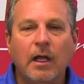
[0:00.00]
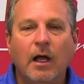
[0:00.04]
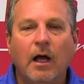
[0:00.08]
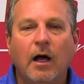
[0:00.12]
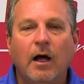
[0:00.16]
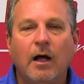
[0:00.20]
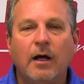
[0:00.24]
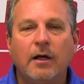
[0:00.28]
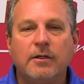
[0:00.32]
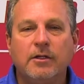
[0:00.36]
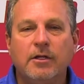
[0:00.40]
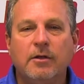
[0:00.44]

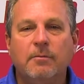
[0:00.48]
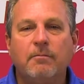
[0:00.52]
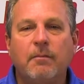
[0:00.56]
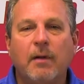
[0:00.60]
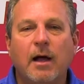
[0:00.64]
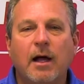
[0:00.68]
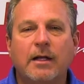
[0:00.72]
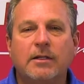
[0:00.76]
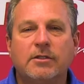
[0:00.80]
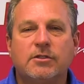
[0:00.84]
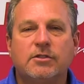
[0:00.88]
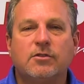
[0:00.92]
Uh, you
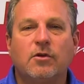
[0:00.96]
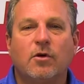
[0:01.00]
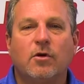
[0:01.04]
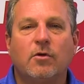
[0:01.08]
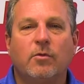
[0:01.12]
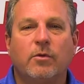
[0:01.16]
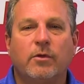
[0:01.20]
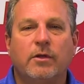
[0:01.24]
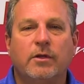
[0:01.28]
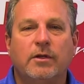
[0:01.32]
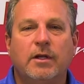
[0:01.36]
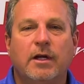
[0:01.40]
might
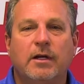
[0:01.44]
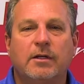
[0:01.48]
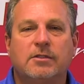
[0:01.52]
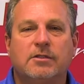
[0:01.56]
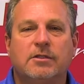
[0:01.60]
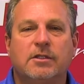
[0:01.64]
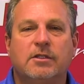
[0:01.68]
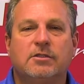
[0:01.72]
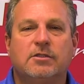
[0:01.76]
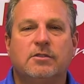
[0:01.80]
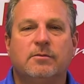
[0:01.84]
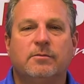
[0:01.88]
start with a duct
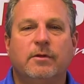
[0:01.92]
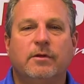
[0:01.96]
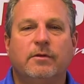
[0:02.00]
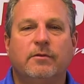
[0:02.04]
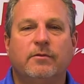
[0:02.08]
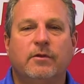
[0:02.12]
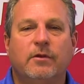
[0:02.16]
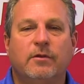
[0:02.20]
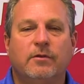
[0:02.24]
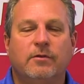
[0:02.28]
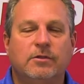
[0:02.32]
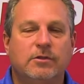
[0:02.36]
system
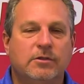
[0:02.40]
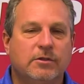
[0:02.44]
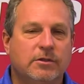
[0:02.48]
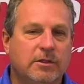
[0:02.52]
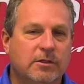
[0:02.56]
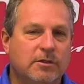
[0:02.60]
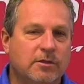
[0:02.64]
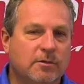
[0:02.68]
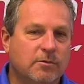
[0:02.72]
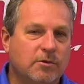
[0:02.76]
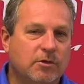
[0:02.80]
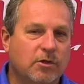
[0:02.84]
if the
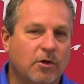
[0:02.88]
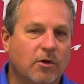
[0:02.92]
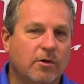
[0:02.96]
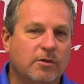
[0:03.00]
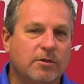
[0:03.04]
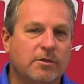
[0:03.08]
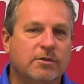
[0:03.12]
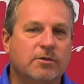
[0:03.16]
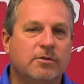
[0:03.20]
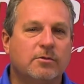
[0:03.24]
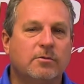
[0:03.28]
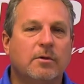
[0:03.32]
system
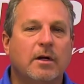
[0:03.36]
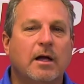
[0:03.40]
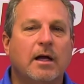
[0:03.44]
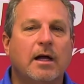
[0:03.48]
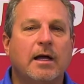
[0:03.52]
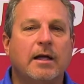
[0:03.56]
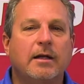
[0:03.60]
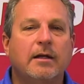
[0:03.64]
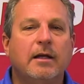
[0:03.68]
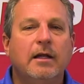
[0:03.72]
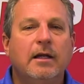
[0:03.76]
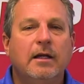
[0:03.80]
charges are
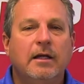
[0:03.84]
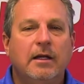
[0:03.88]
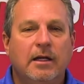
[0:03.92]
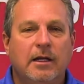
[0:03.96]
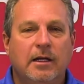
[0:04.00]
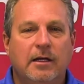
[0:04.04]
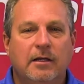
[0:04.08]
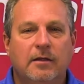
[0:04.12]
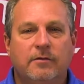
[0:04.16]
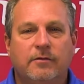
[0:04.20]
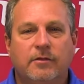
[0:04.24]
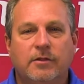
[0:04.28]
right,
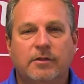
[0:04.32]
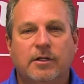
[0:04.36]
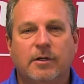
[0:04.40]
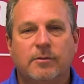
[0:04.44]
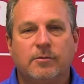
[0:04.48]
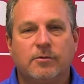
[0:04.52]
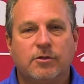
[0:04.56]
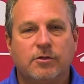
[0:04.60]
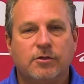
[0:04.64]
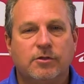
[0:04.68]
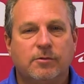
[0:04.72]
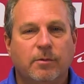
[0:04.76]
if the
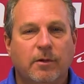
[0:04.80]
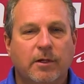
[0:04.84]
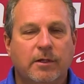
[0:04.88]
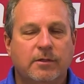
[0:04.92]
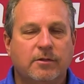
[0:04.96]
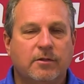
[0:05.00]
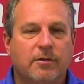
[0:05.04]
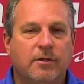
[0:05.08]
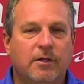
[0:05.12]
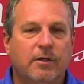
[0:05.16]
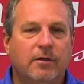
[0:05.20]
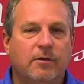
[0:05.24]
temperature
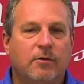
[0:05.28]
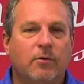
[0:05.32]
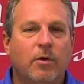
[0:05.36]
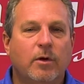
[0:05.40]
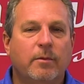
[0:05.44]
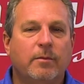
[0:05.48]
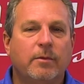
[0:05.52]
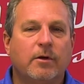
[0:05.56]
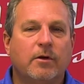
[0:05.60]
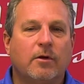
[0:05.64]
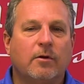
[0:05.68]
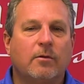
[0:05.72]
splits on the
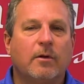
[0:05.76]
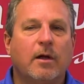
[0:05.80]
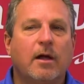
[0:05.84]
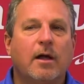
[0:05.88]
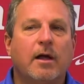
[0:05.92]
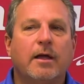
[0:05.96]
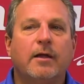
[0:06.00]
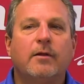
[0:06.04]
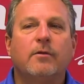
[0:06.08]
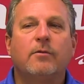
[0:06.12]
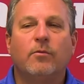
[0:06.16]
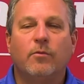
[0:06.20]
equipment are
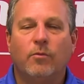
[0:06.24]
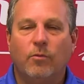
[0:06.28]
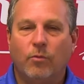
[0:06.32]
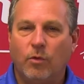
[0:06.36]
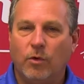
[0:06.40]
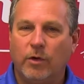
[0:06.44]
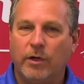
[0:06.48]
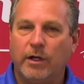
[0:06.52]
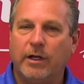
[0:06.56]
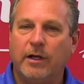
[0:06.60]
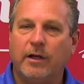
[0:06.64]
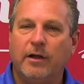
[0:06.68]
right.
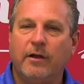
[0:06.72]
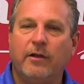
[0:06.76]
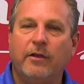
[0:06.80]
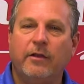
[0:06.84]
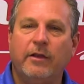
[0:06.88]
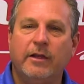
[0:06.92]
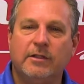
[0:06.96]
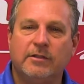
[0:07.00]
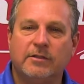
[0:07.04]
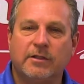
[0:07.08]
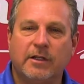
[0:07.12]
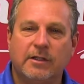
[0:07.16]
We'll get into
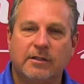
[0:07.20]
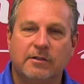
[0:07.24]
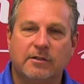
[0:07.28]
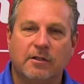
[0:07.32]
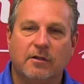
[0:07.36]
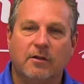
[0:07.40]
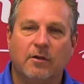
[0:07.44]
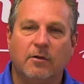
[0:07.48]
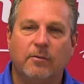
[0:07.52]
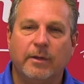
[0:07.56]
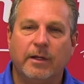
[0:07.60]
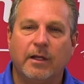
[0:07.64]
these things a
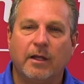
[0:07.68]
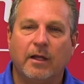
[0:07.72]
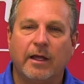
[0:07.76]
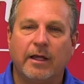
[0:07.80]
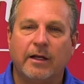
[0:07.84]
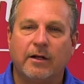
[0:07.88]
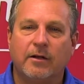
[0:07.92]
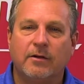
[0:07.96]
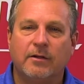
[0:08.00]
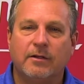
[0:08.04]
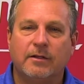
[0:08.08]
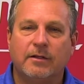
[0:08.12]
little bit
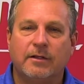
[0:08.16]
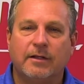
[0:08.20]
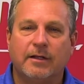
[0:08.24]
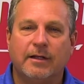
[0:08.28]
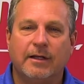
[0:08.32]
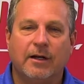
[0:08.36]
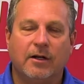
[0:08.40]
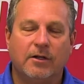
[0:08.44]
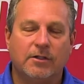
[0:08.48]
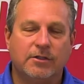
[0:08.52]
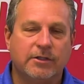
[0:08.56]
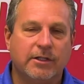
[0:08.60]
later in,
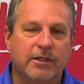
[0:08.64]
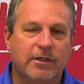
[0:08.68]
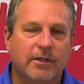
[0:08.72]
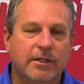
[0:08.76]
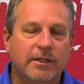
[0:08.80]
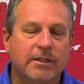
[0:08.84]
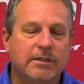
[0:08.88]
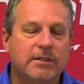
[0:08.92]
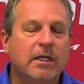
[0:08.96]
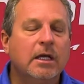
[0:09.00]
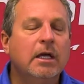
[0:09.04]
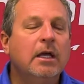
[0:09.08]
in our
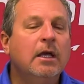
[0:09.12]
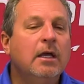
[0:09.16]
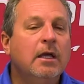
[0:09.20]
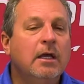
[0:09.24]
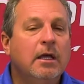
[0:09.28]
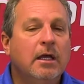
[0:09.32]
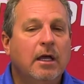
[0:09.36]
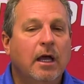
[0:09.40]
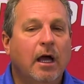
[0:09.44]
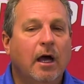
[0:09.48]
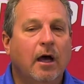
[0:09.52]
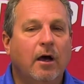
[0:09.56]
series.
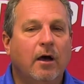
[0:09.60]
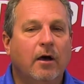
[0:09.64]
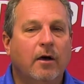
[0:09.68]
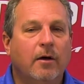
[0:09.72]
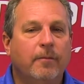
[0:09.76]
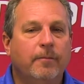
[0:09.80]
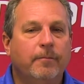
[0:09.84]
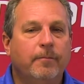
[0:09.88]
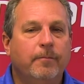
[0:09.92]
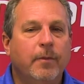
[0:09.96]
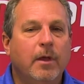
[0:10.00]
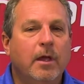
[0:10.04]

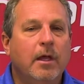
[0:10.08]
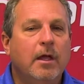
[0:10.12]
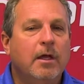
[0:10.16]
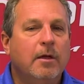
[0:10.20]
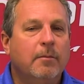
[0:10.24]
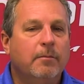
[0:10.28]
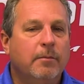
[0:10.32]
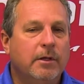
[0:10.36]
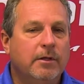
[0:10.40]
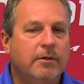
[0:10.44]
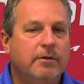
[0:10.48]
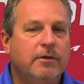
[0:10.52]
Um,
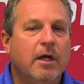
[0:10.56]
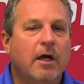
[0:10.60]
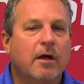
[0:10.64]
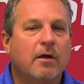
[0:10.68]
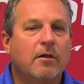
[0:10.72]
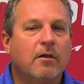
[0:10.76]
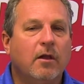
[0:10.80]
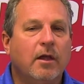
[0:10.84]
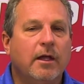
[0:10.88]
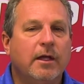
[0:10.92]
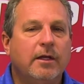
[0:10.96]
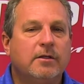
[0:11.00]
but
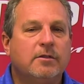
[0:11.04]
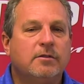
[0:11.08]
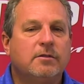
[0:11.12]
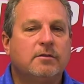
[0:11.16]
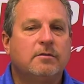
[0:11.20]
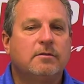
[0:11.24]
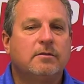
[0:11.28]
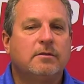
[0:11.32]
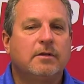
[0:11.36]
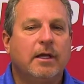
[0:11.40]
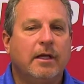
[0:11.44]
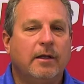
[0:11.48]
duct leaks
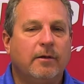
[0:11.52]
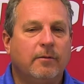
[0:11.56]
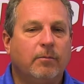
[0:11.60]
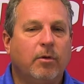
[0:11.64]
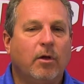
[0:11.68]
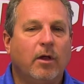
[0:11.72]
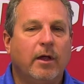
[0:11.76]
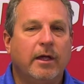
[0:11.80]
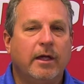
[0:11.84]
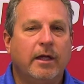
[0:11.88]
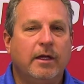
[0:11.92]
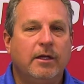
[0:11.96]
can
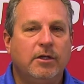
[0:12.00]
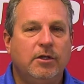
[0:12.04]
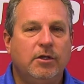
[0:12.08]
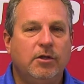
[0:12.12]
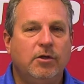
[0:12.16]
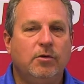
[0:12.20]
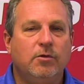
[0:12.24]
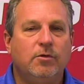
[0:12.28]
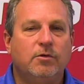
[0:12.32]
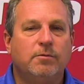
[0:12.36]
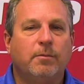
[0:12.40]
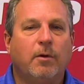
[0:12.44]
play a
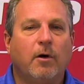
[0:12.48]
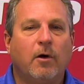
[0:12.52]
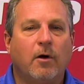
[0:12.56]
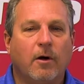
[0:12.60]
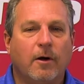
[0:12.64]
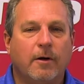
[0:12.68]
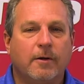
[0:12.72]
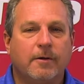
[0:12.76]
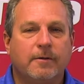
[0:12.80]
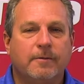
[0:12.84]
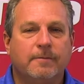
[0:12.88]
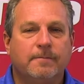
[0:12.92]
huge
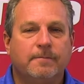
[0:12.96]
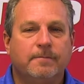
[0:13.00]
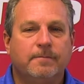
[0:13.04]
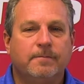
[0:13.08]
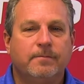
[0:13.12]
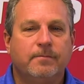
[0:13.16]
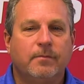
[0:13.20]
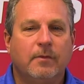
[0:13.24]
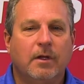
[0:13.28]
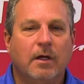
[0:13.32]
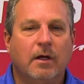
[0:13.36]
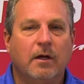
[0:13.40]
part
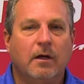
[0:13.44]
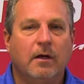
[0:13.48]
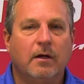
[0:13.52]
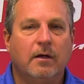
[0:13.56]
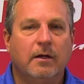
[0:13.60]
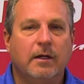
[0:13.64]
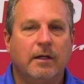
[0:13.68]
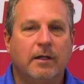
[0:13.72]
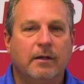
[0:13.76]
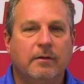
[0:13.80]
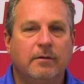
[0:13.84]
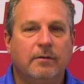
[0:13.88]

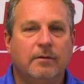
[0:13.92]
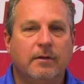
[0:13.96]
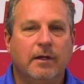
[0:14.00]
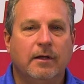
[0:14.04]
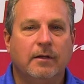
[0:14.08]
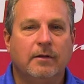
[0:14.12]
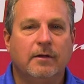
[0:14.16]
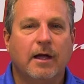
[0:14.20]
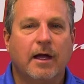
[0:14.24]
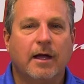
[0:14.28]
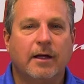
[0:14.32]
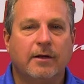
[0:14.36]
uh, in,
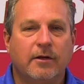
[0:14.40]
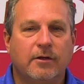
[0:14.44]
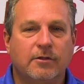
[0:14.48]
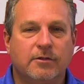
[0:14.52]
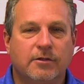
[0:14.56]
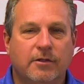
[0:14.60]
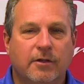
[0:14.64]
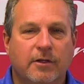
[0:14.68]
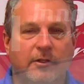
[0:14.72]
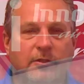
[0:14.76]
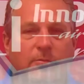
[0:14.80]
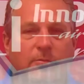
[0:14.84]
in diagnosing